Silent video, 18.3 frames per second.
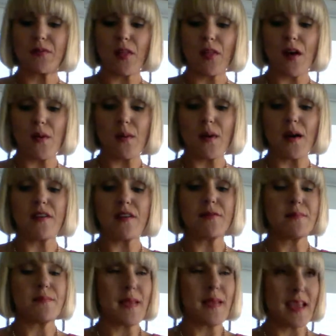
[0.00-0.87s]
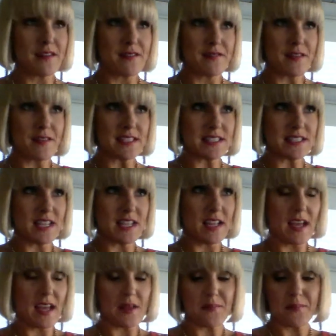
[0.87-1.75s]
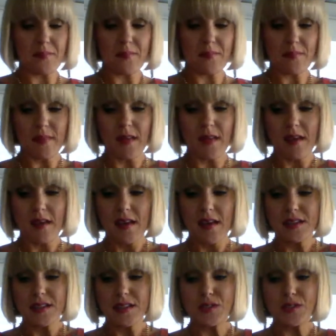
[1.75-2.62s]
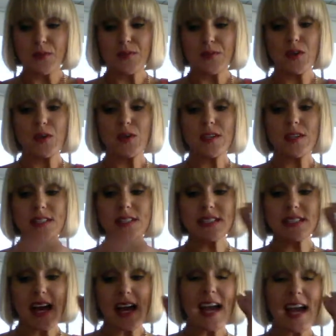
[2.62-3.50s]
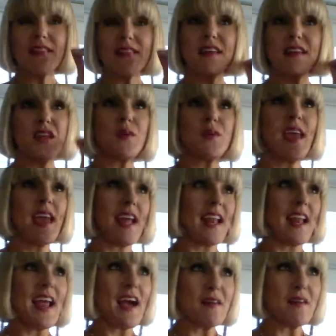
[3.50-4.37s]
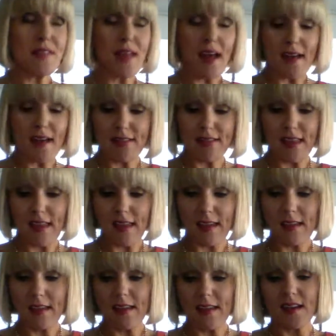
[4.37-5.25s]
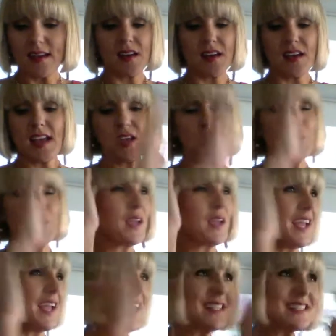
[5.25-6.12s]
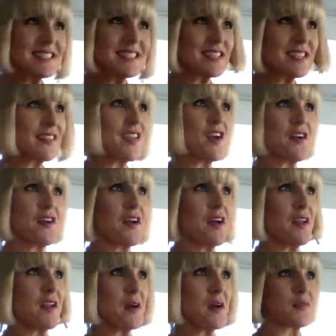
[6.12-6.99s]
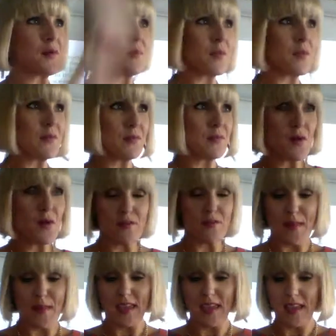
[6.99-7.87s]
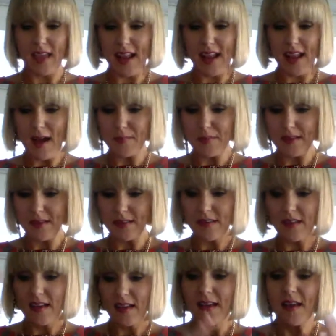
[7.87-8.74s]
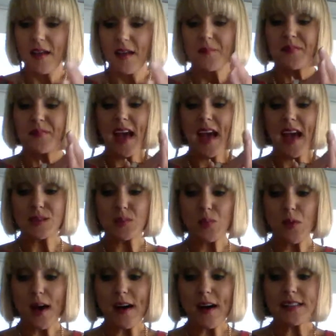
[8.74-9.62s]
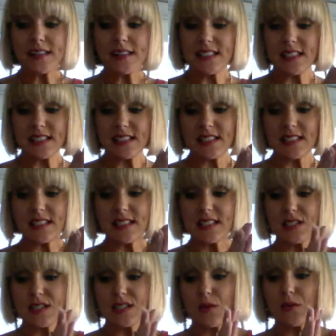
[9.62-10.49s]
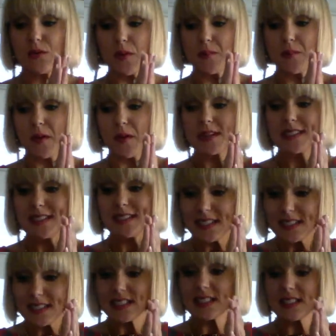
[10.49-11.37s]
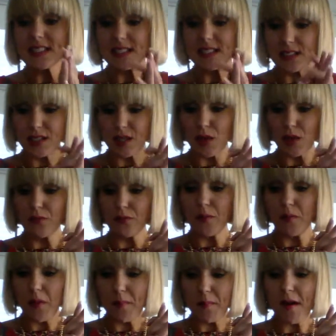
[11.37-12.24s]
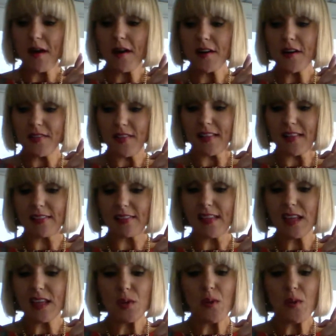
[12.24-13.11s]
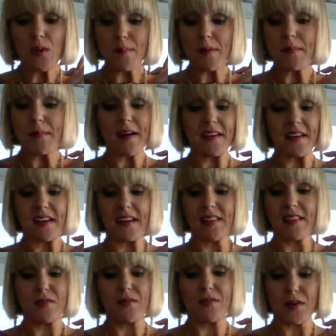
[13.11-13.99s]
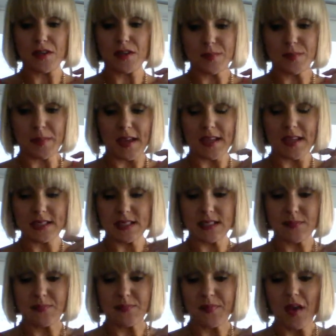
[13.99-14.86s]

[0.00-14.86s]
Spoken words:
the flow of manifesting it. So if you decide that you can't have that thing, you instantly are cut off from the flow of making it happen, as well as distances you from the part that lit you up about it in the first place.